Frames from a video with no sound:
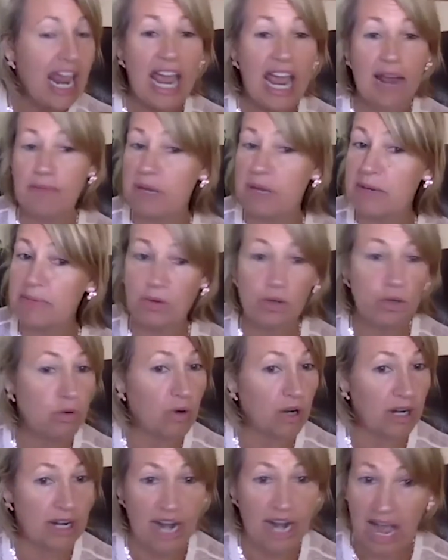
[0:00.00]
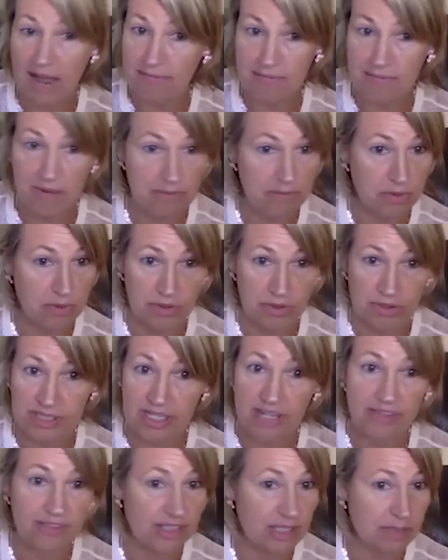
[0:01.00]
and people who are not members
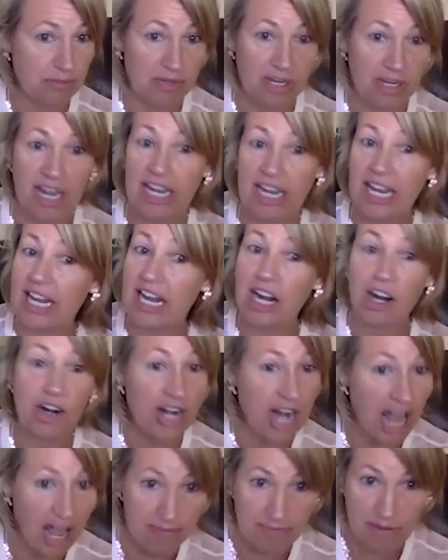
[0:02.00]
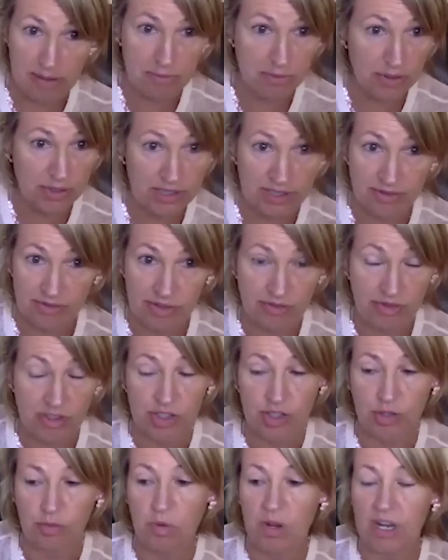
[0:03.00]
of CPA and are not members of
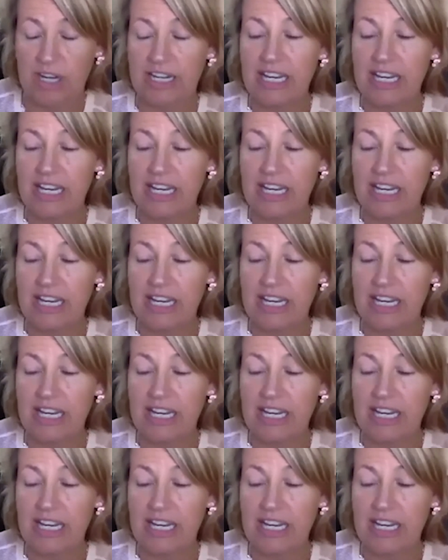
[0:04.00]
Division One.